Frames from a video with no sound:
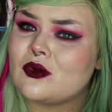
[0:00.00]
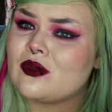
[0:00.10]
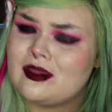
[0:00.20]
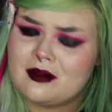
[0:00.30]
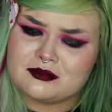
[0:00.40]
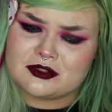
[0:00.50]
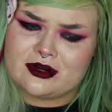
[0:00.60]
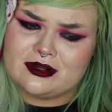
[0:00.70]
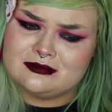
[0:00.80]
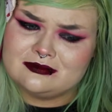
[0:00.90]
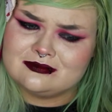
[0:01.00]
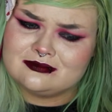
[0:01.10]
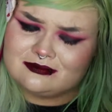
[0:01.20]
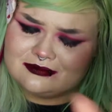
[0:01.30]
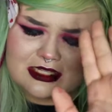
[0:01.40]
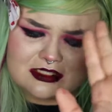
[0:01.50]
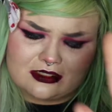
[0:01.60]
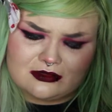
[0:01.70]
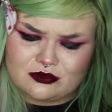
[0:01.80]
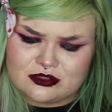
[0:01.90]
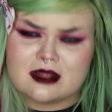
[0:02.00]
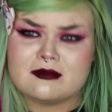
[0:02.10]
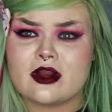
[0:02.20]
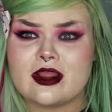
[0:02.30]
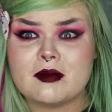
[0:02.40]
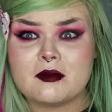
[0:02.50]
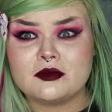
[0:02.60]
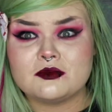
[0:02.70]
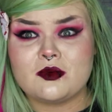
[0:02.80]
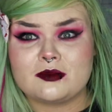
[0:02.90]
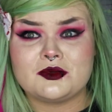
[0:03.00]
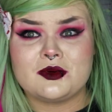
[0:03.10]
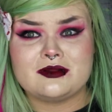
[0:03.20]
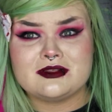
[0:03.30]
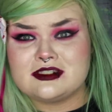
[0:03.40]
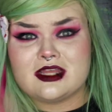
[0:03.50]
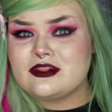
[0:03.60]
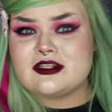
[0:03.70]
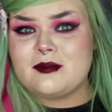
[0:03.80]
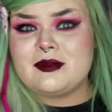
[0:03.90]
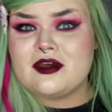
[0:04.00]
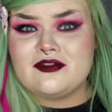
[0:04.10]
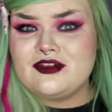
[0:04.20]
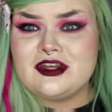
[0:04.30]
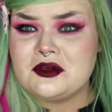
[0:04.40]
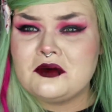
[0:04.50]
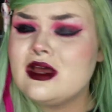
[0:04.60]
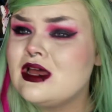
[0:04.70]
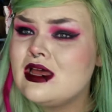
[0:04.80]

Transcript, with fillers: Okay, I'm sorry. That's done. We'll stop crying about Warp Tour. This is not the topic of the video.